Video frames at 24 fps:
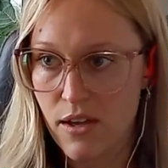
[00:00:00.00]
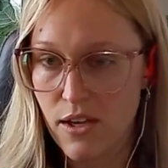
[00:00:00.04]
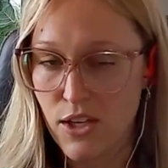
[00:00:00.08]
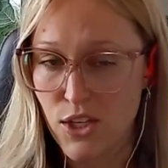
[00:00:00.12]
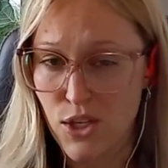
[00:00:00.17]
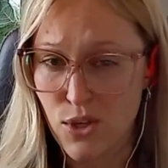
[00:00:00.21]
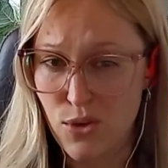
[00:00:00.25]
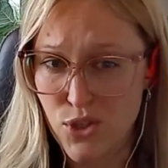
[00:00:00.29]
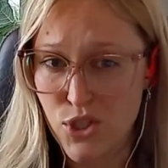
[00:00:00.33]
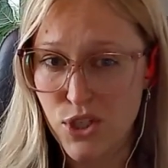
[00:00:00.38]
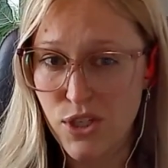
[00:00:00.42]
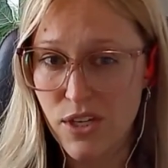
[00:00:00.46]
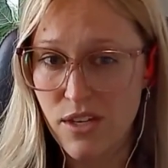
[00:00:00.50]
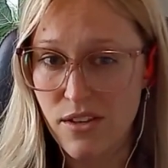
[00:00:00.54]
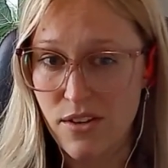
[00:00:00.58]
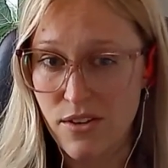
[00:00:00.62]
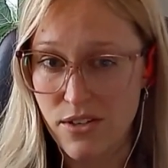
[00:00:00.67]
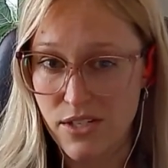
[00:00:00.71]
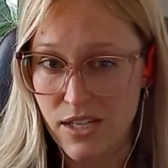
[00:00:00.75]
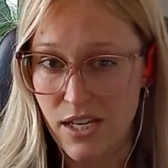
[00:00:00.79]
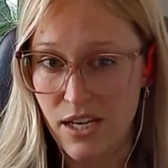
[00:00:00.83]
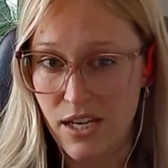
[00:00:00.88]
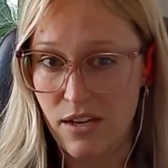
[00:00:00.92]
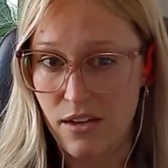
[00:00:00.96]
Usually
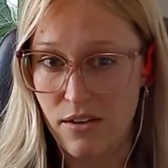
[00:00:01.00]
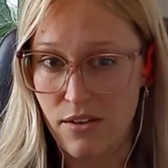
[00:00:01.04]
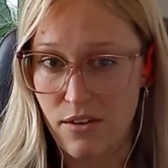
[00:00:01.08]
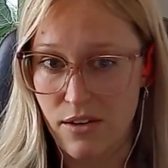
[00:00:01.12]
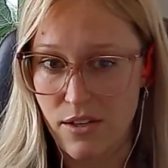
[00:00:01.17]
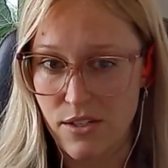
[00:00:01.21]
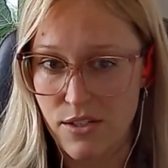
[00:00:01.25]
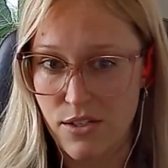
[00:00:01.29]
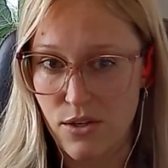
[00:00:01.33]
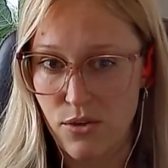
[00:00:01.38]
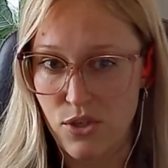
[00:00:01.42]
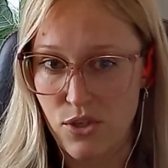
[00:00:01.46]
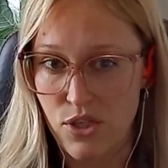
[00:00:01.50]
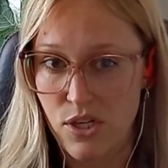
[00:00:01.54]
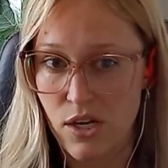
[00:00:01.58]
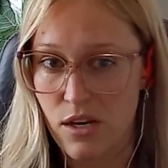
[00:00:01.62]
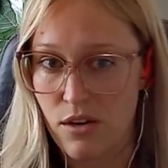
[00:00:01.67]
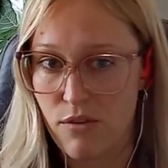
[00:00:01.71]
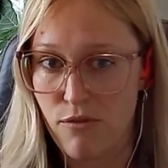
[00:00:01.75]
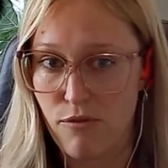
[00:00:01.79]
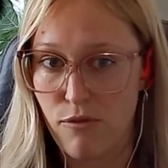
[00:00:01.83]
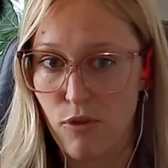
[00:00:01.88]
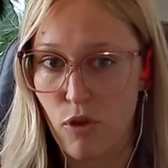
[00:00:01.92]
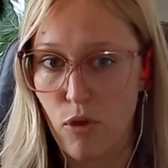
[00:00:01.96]
there's like an
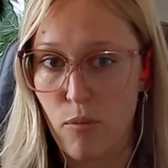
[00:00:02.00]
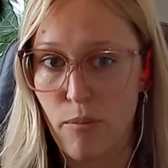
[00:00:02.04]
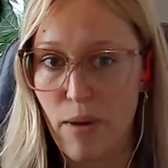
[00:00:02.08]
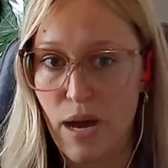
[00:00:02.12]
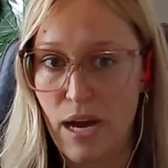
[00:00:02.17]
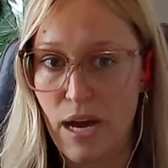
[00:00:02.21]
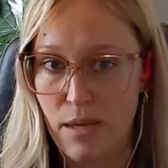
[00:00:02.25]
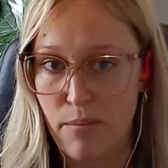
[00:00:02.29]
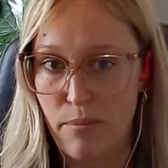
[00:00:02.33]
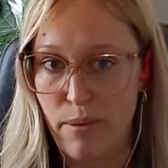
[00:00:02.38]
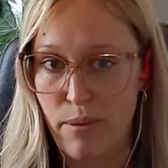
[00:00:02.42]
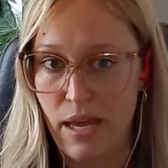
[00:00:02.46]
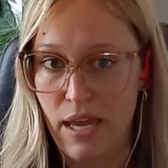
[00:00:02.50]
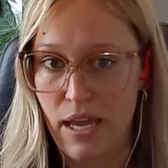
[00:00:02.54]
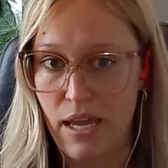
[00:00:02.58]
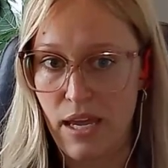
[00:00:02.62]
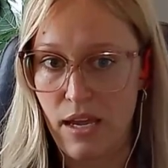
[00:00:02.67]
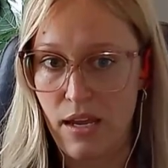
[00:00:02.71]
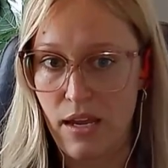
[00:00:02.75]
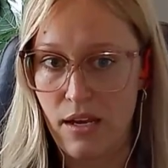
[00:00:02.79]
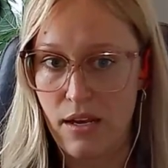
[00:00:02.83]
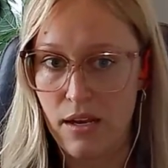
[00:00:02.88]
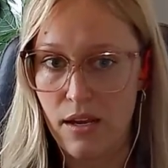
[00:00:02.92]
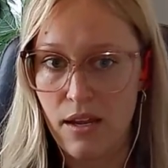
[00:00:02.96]
associated full body
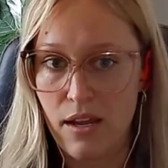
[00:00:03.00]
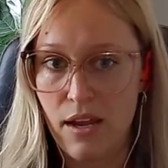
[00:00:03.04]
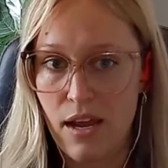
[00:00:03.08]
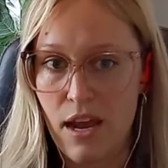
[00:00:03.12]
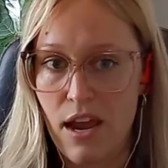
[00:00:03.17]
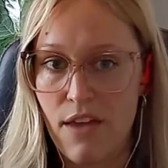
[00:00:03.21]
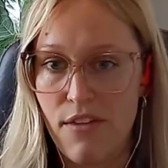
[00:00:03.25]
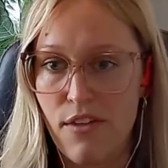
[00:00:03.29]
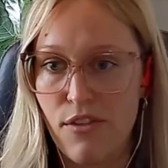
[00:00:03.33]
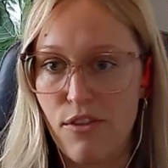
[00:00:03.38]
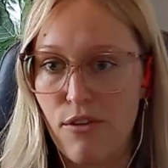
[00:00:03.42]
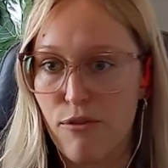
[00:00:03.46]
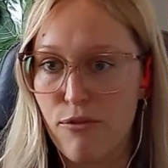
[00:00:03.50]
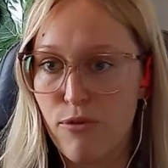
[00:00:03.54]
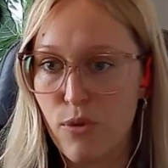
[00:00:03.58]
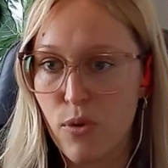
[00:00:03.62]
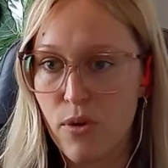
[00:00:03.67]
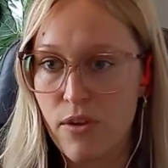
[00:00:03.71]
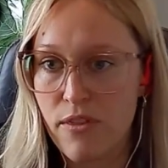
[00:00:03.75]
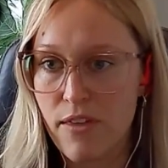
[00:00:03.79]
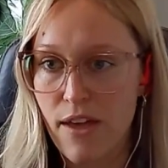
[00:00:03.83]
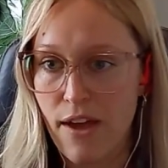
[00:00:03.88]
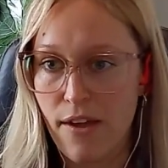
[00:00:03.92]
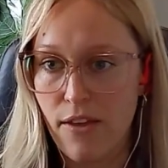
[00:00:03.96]
pain. And then the
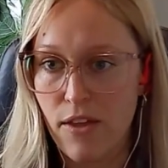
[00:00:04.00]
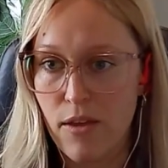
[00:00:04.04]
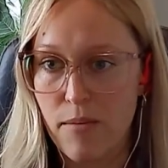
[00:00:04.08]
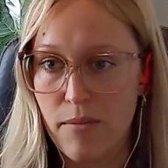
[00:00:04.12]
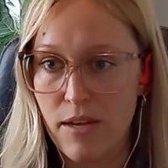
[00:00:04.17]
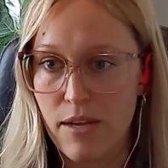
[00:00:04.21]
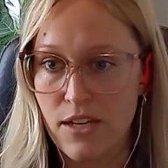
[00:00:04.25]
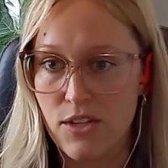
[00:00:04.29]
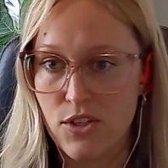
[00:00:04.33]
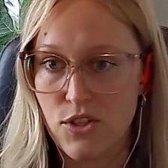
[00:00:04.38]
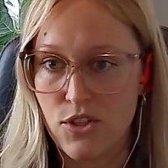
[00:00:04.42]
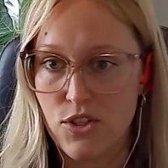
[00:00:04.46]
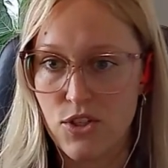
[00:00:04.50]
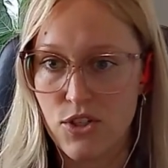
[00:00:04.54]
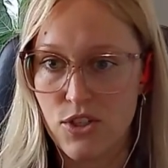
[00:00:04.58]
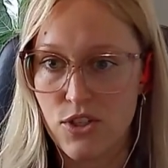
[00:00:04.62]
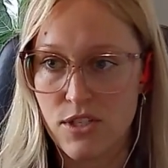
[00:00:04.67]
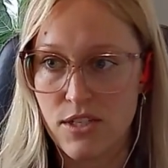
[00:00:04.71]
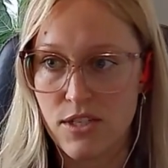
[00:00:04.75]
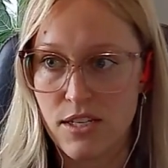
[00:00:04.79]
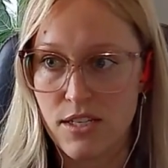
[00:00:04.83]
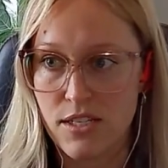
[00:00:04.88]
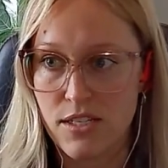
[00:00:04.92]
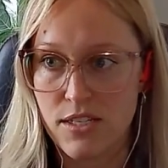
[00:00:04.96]
fourth element is
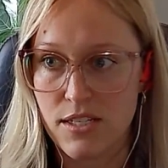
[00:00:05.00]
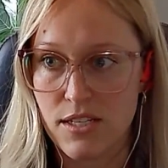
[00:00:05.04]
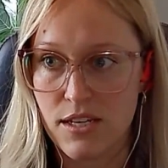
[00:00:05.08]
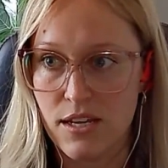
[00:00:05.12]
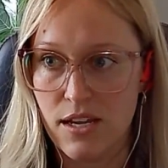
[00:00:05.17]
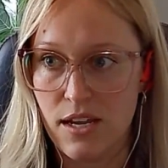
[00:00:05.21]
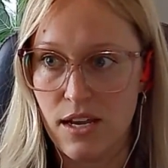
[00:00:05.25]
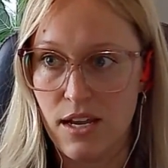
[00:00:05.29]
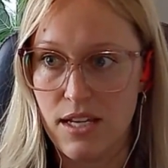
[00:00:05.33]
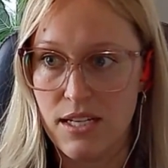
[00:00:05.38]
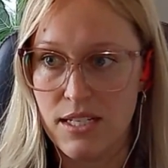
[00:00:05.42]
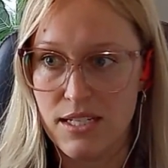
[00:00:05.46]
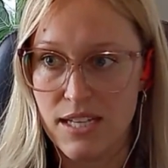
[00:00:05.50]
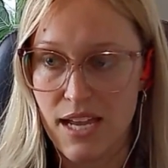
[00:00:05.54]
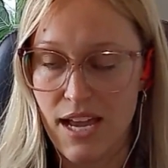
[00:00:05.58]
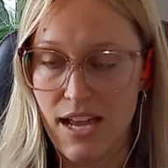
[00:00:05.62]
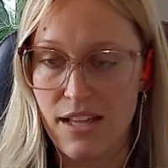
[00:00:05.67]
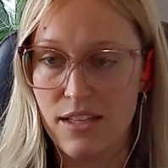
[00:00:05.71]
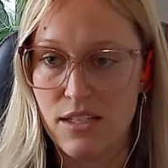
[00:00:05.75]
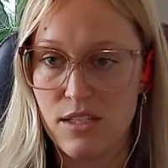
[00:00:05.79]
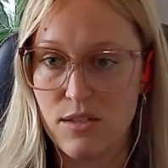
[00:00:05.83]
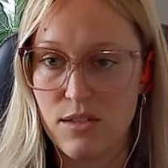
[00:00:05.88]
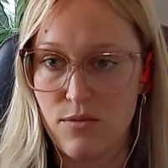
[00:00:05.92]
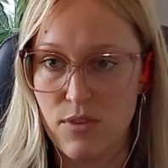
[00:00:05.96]
just this
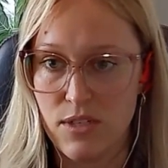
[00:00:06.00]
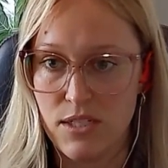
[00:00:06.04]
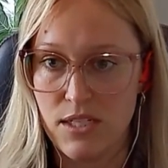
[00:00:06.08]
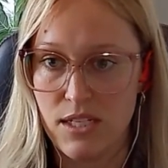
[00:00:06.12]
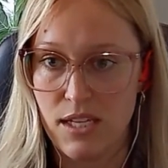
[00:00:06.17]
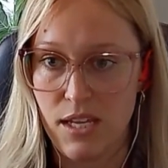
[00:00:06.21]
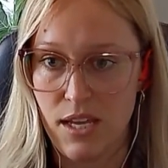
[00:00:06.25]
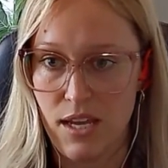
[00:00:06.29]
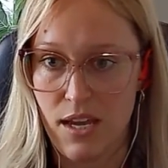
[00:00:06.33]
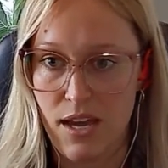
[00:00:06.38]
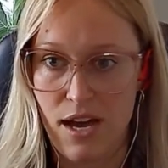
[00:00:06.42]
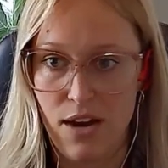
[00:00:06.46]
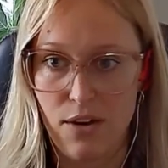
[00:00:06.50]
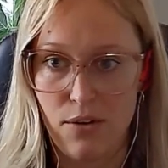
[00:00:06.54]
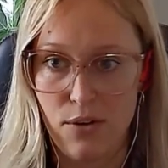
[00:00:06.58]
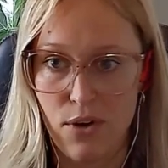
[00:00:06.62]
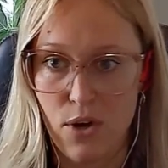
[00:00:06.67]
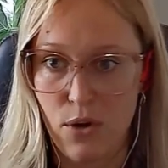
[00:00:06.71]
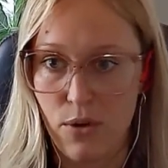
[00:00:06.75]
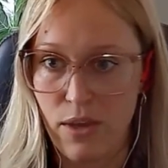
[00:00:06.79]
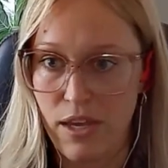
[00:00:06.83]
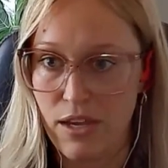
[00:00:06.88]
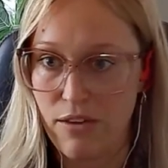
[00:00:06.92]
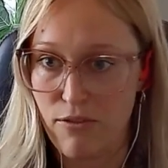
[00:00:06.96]
intense fatigue. I don't
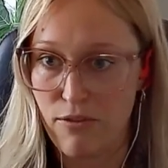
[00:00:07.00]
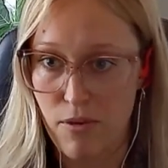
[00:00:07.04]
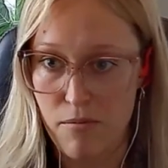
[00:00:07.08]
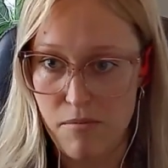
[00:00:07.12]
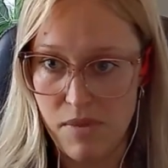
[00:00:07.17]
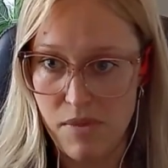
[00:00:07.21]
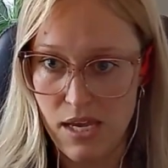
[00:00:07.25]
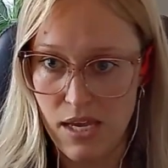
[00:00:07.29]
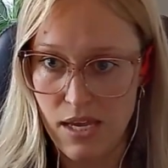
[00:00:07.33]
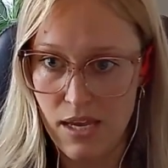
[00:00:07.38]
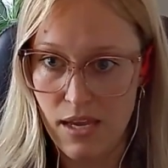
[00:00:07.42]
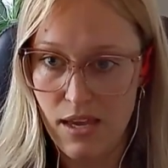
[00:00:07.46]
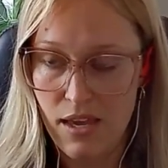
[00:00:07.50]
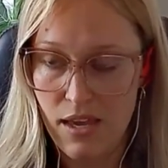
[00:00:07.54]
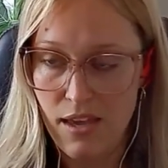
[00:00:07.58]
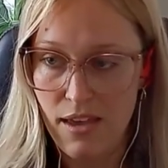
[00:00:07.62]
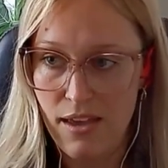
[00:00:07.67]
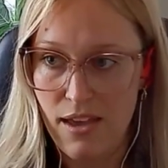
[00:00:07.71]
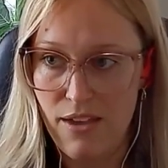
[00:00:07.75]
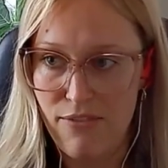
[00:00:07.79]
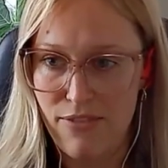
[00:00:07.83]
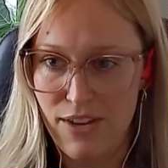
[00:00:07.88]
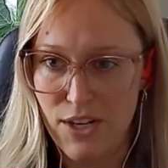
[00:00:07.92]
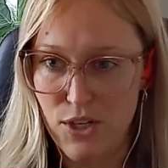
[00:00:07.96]
know, like for me,
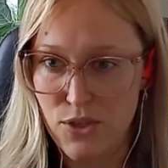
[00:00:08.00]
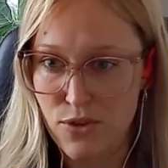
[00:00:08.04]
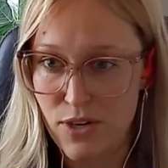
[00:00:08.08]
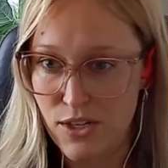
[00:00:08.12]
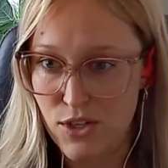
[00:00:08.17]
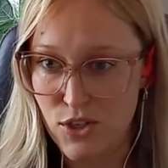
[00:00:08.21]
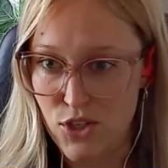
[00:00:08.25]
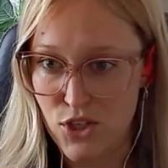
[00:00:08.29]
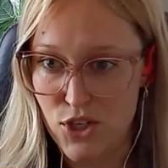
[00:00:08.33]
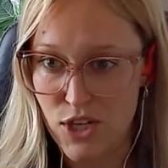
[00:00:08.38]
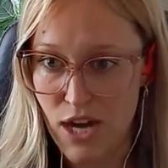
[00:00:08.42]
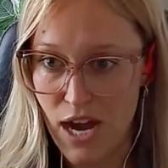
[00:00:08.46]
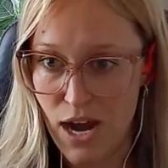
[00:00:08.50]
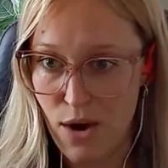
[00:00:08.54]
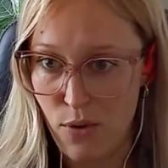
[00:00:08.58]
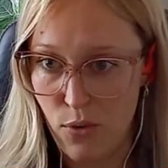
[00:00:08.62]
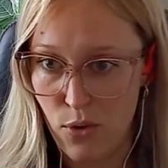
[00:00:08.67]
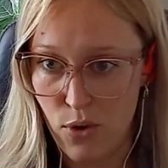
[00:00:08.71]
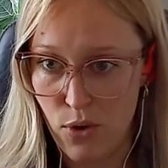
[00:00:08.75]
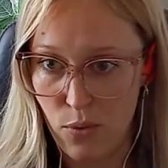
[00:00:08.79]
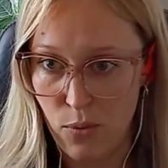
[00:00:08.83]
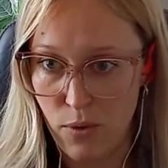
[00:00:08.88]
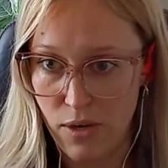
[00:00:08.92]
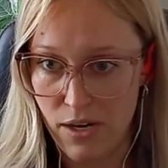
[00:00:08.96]
if I try and
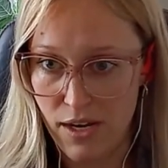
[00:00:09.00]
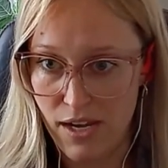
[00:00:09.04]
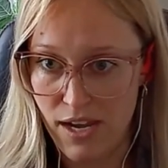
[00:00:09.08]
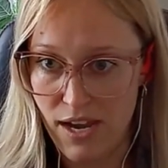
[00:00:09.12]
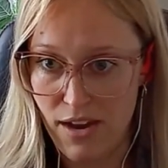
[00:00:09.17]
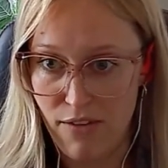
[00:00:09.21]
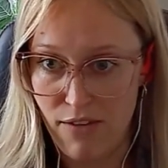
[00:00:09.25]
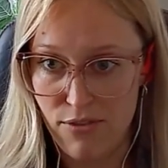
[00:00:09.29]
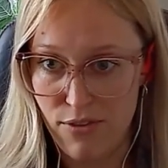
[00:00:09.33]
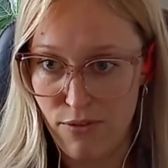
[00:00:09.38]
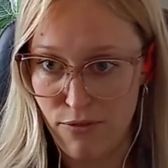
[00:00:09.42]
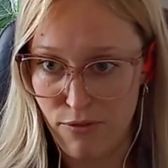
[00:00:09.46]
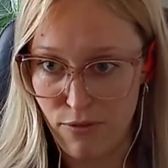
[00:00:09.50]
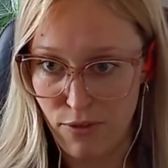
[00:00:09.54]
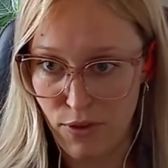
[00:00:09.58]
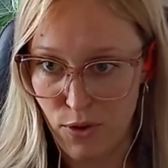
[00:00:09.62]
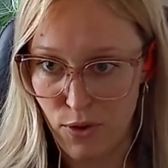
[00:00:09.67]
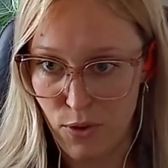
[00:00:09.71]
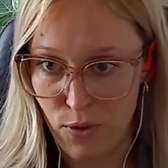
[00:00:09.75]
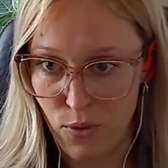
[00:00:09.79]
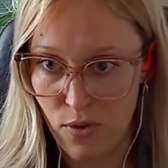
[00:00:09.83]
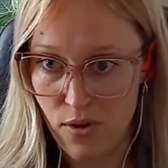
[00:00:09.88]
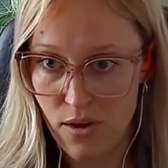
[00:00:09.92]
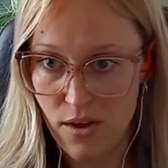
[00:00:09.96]
shower when I have the
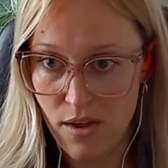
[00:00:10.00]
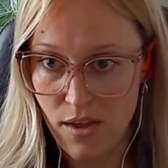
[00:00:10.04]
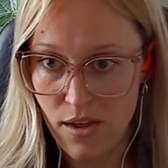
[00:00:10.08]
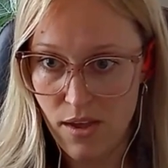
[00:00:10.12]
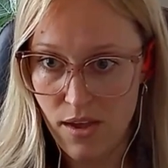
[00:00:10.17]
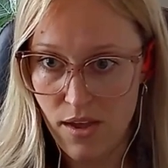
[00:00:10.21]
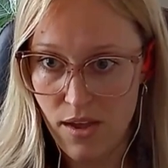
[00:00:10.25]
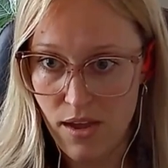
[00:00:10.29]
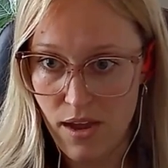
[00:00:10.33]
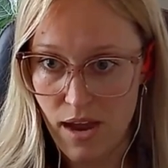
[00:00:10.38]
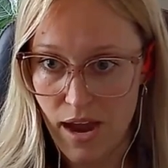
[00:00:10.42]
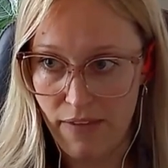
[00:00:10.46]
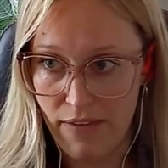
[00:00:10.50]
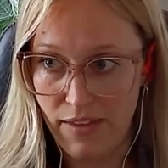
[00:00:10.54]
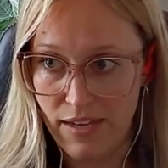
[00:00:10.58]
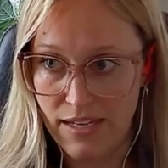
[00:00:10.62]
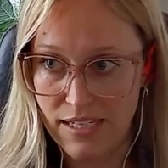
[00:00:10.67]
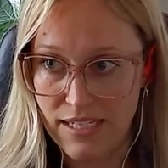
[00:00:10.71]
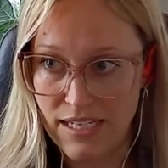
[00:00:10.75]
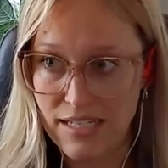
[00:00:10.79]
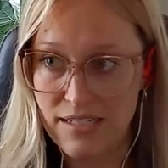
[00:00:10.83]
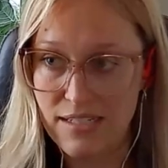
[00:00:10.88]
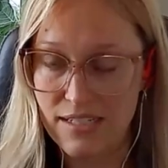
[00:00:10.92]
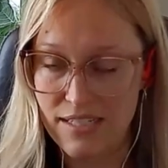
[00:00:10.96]
flu, I
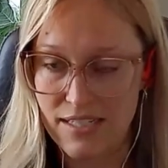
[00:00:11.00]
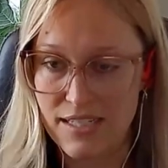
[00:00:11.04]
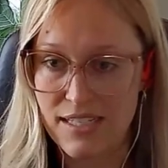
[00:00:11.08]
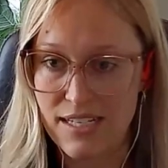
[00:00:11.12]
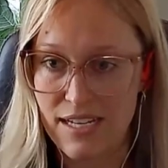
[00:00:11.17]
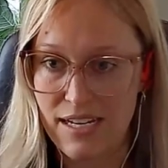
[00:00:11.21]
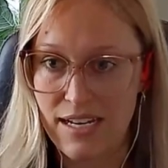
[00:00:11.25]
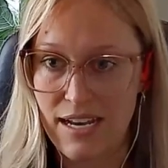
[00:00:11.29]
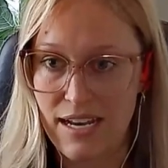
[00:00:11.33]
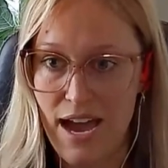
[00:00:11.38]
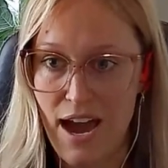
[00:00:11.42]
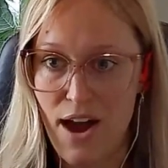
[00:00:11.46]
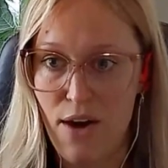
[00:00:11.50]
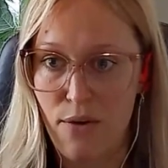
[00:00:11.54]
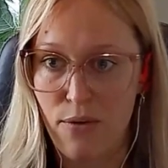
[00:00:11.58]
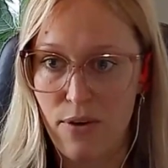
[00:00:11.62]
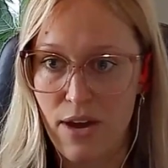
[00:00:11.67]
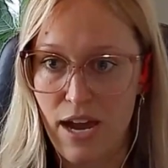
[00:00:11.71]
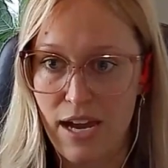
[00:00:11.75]
like need to sit down.